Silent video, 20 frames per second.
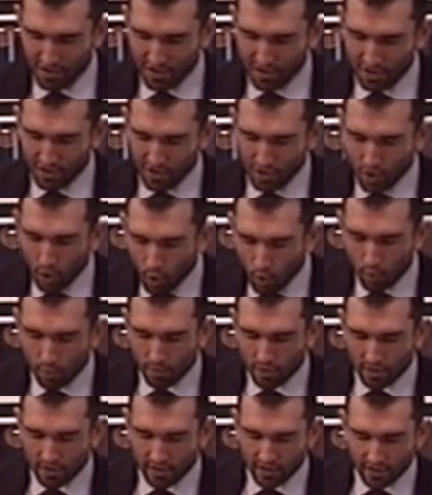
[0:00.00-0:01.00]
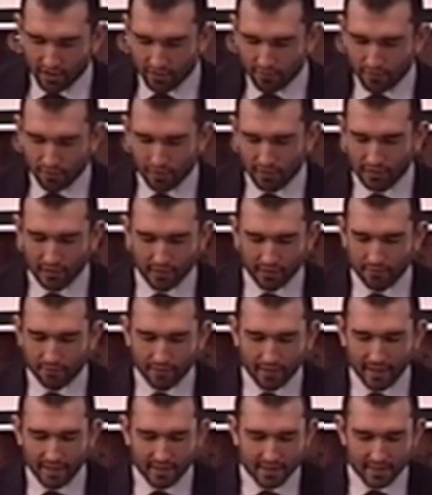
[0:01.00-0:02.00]
Homer inadvertently
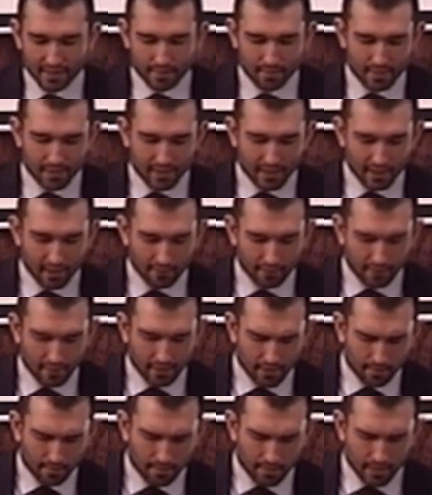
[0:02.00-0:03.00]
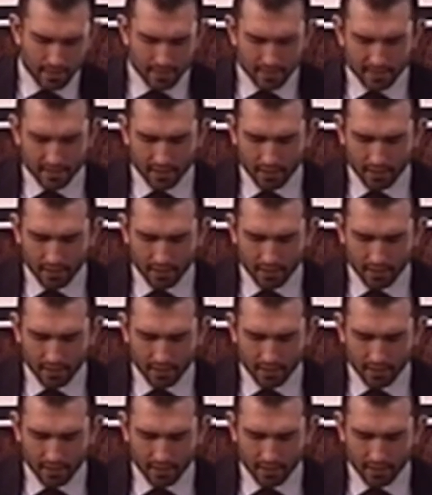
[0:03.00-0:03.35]
finds himself in the midst